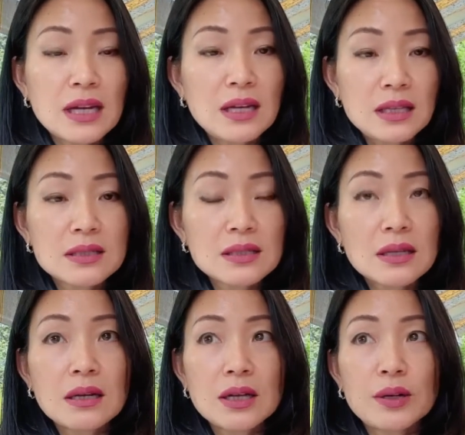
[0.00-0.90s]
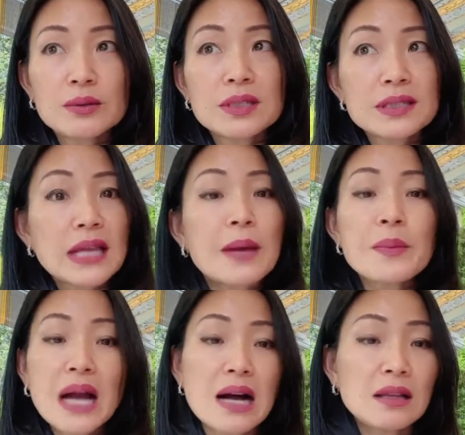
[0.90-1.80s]
It's, you know, the same
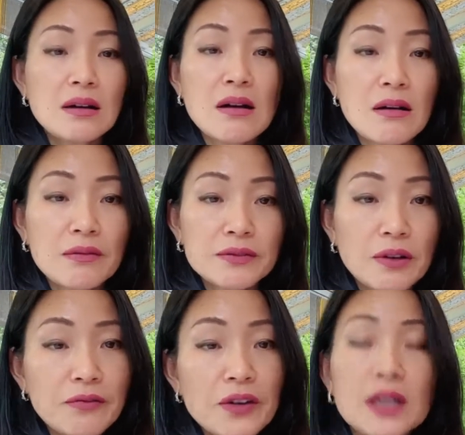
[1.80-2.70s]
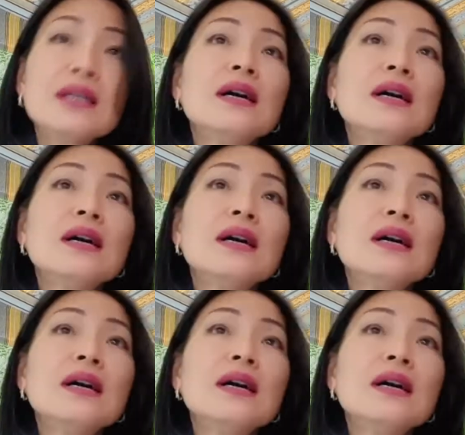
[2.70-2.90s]
color of your foot.